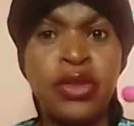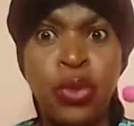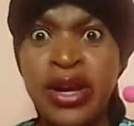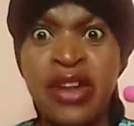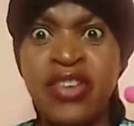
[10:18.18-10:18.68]

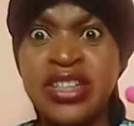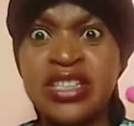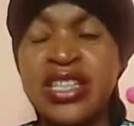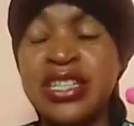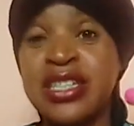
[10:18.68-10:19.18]
whatever the
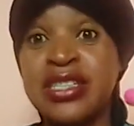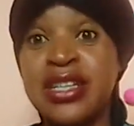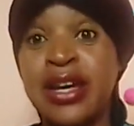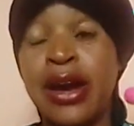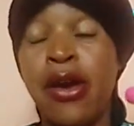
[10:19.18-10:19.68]
status
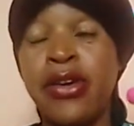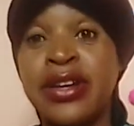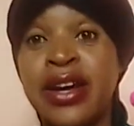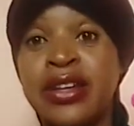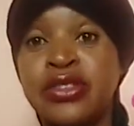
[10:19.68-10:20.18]
they are
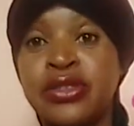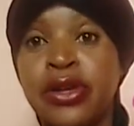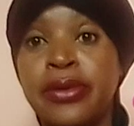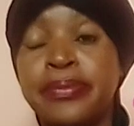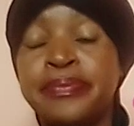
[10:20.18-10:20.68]
on, guys, you
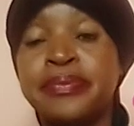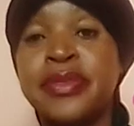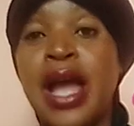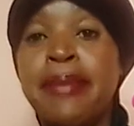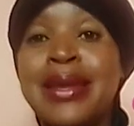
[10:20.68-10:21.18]
know.
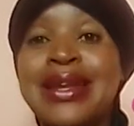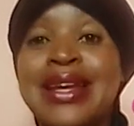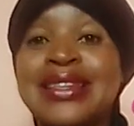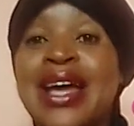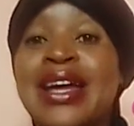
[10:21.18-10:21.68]
I
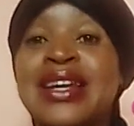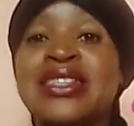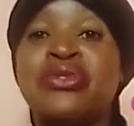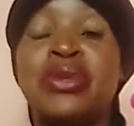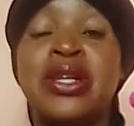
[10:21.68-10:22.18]
mean, that
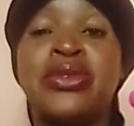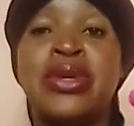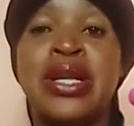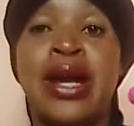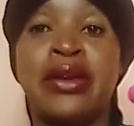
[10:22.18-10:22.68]
is really,
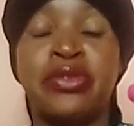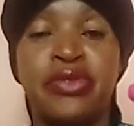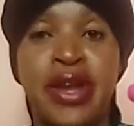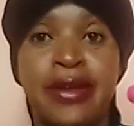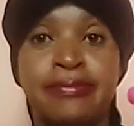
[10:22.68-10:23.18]
really
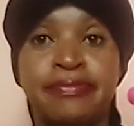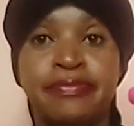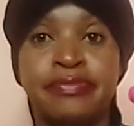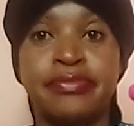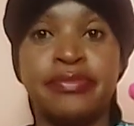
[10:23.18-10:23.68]
unfair.
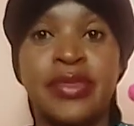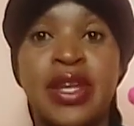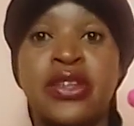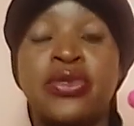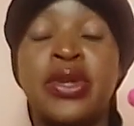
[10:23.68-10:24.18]

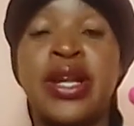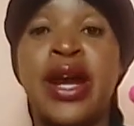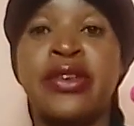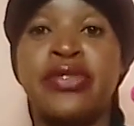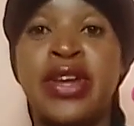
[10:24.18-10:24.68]
That's really
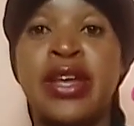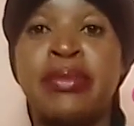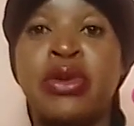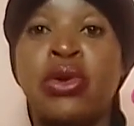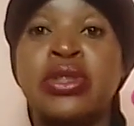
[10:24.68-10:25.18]
unfair
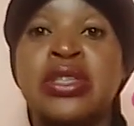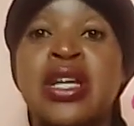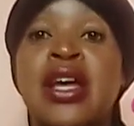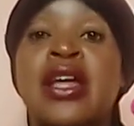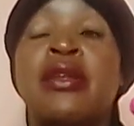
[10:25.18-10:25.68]
because
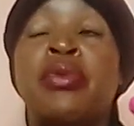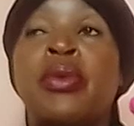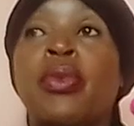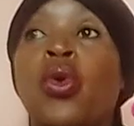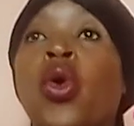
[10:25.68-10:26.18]
the
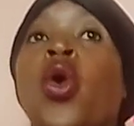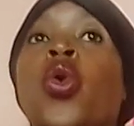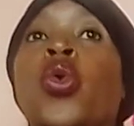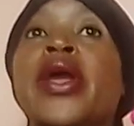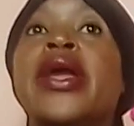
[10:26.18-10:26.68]
people
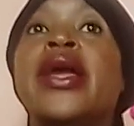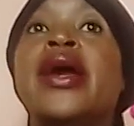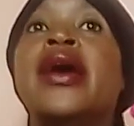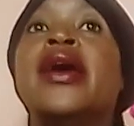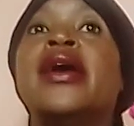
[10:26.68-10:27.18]
we
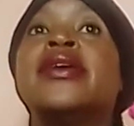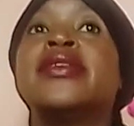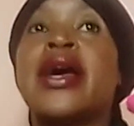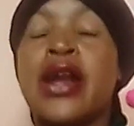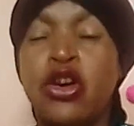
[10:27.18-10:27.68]

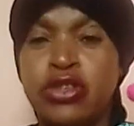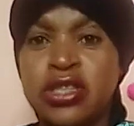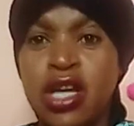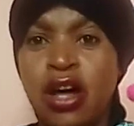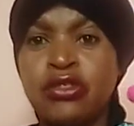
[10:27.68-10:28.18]
surround
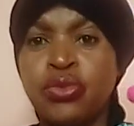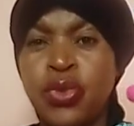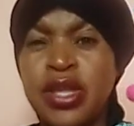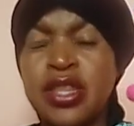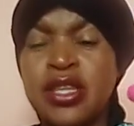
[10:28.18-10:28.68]
ourselves
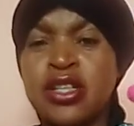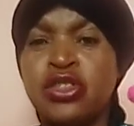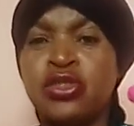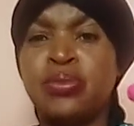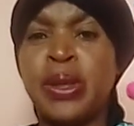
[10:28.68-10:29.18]
with
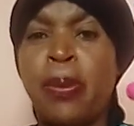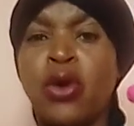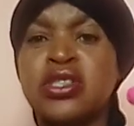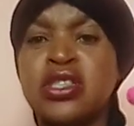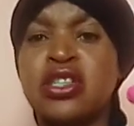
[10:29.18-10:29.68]
should be
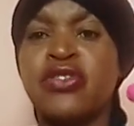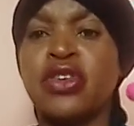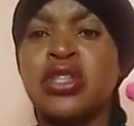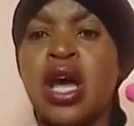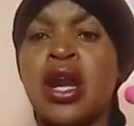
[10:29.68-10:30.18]
positive,
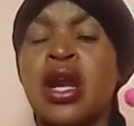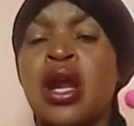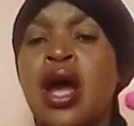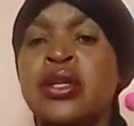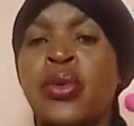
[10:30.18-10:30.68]
because
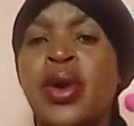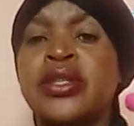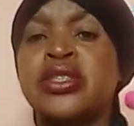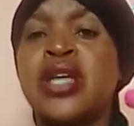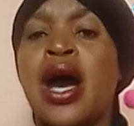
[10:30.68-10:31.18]

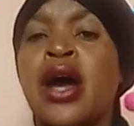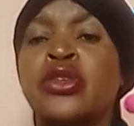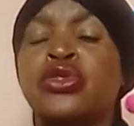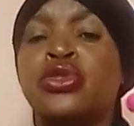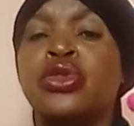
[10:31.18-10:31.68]
otherwise, yeah,
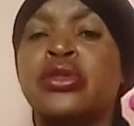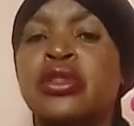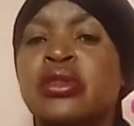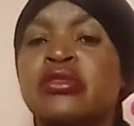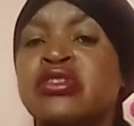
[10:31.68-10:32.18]
you should
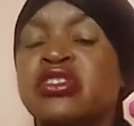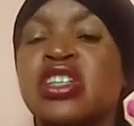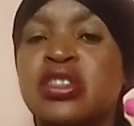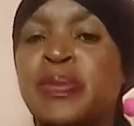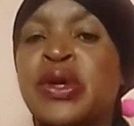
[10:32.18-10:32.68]

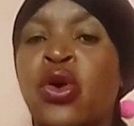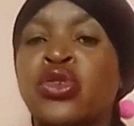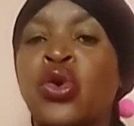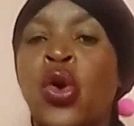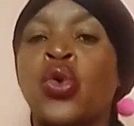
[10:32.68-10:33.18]
just be
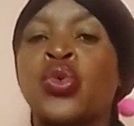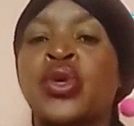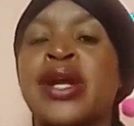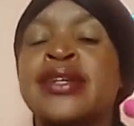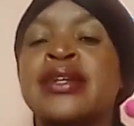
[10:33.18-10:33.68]
on your
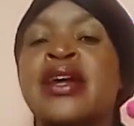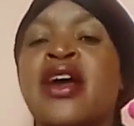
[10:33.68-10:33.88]
own and